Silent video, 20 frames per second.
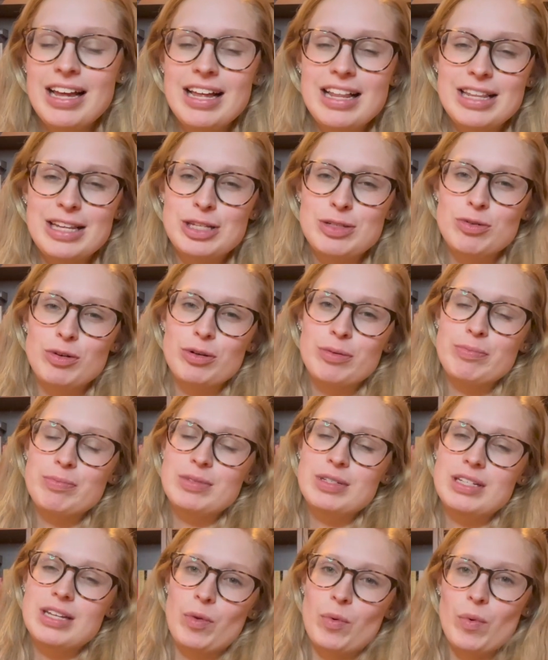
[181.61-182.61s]
these
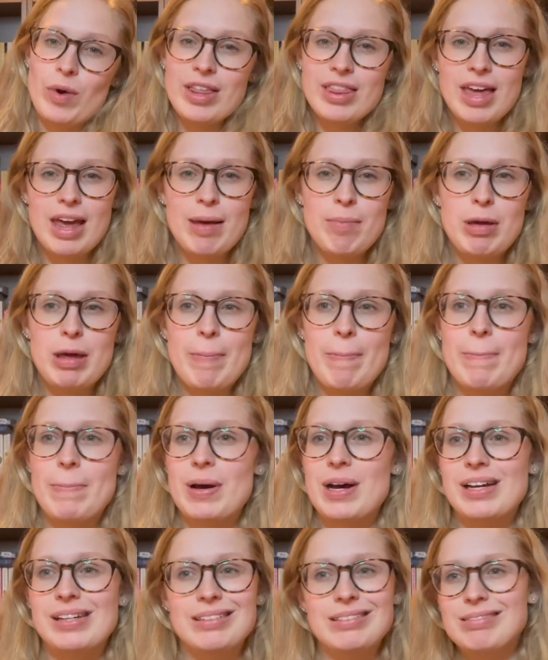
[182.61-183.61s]
rooms with Amy,
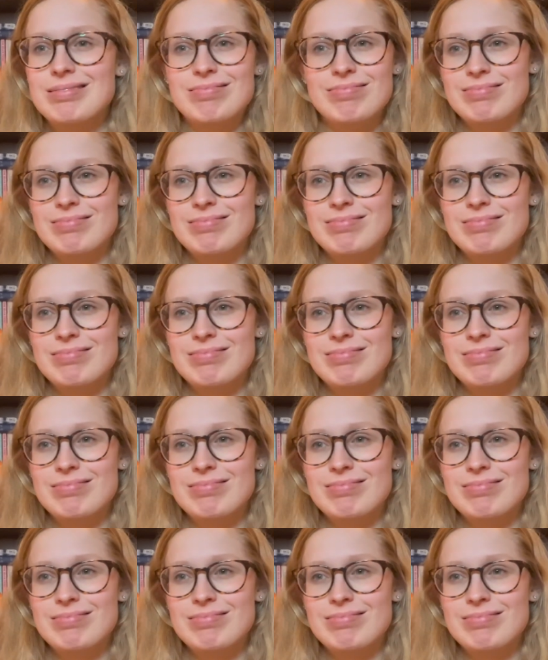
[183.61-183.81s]
but